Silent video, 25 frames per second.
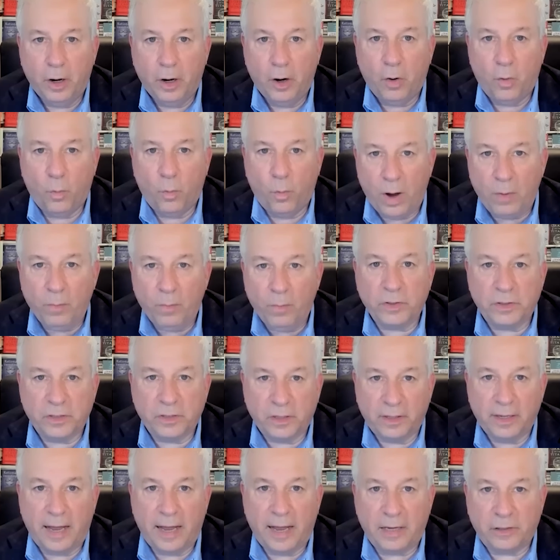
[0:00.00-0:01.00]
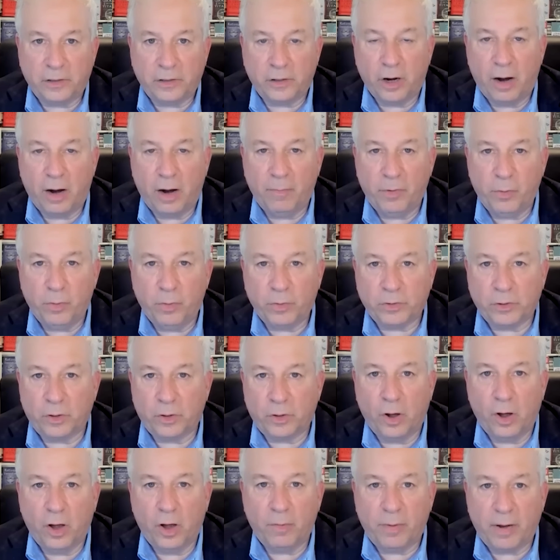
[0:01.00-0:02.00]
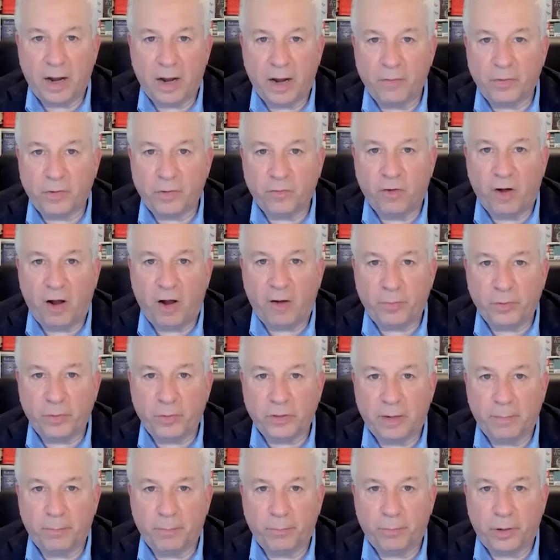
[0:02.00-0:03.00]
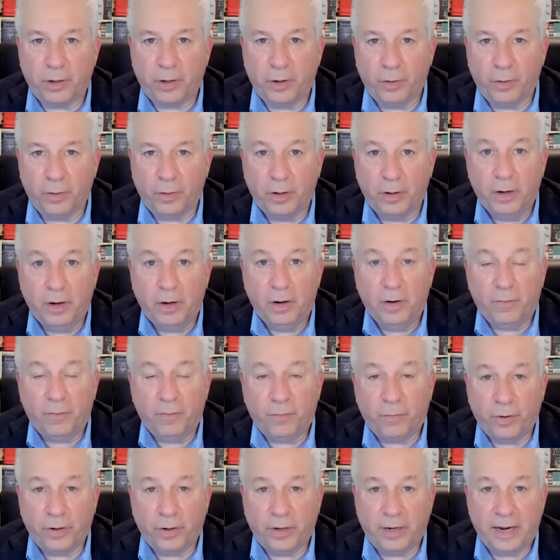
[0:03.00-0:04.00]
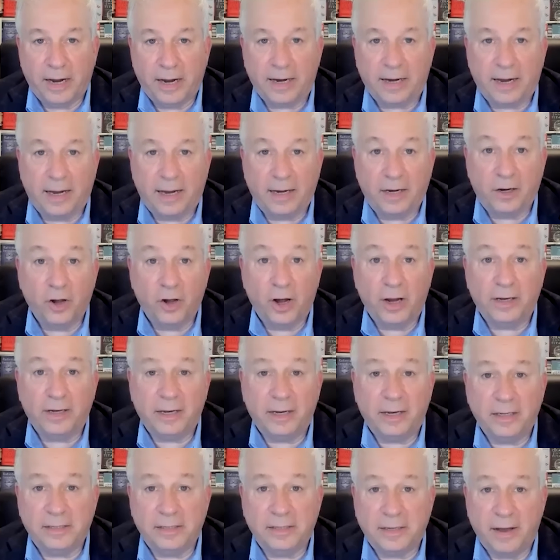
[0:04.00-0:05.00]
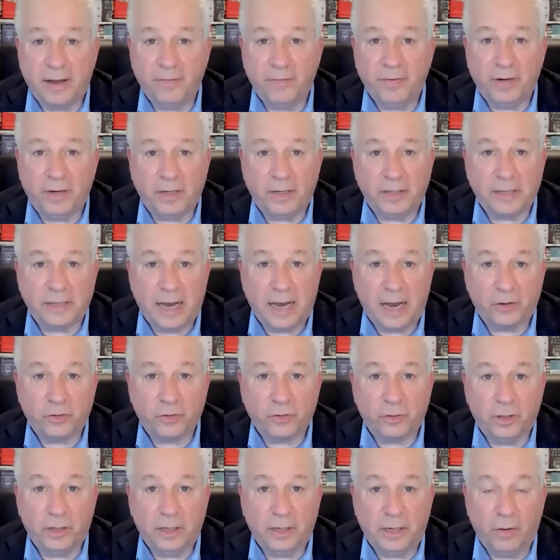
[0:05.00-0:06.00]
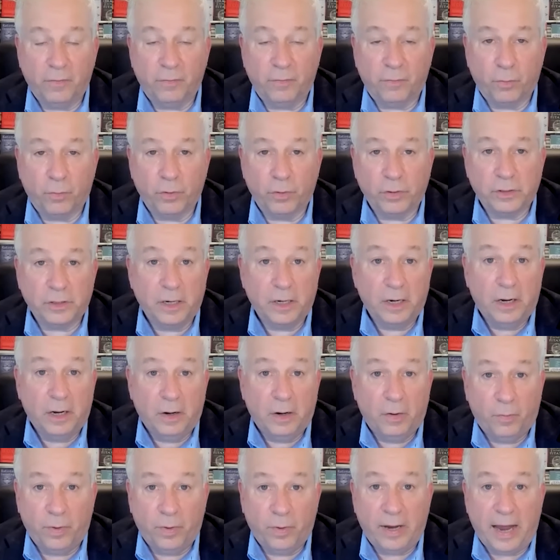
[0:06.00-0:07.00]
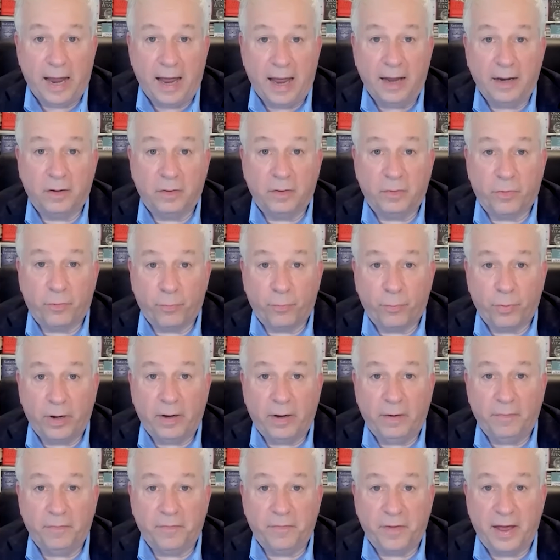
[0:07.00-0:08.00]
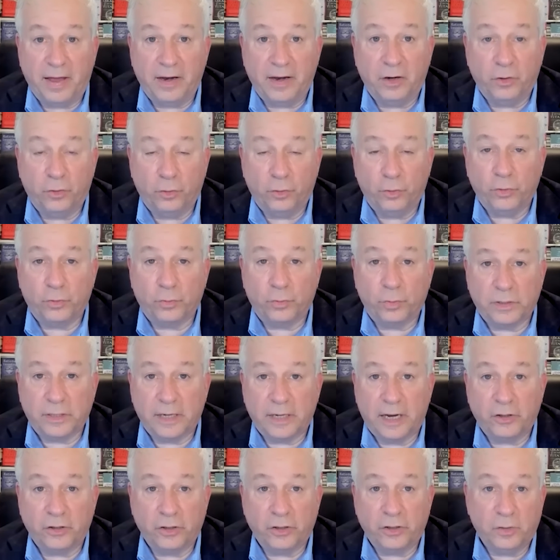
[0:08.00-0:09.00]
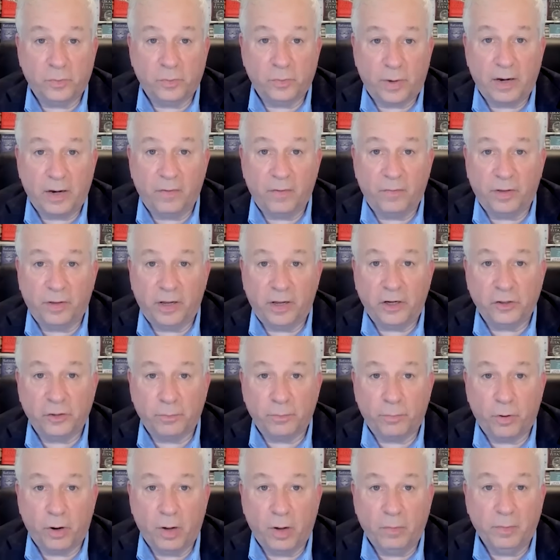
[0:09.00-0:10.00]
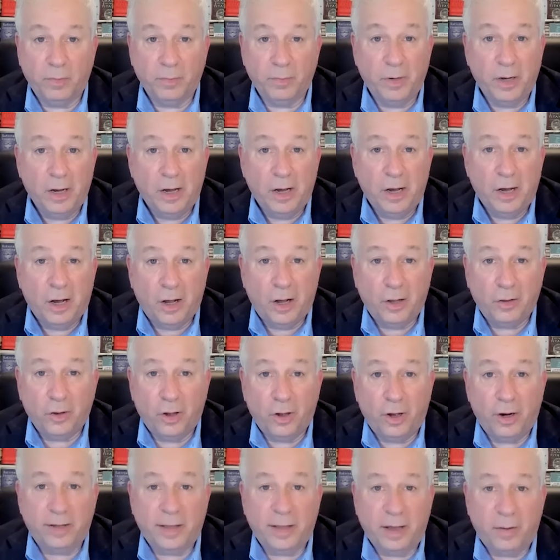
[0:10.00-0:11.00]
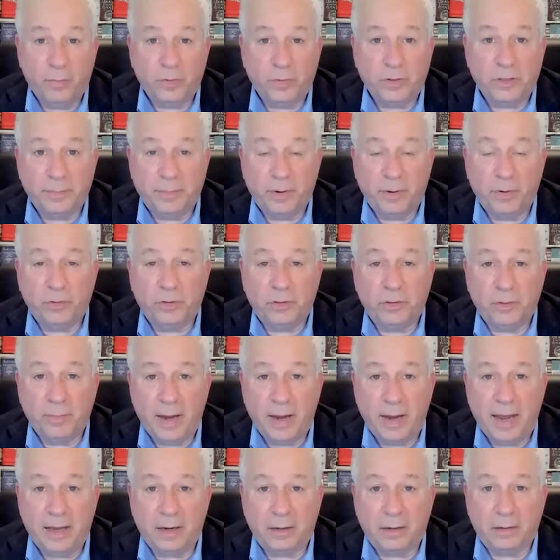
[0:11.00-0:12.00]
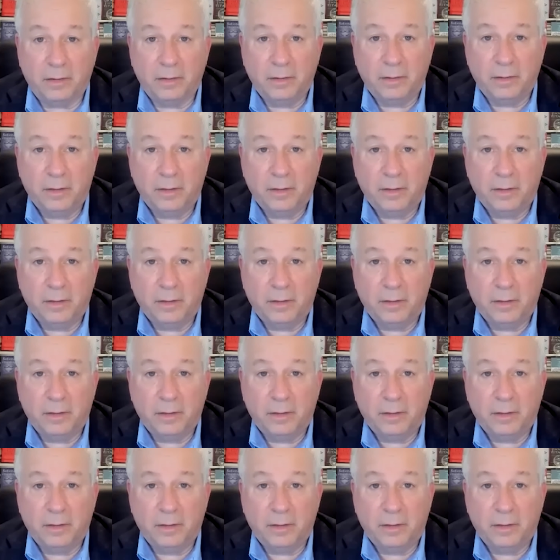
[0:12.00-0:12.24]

When was the last time the U.S. economy averaged 5% per year for a decade? 1970s, actually. Now, of course, we had three Fed-induced recessions. We had an inflation problem. A lot of that was about demand.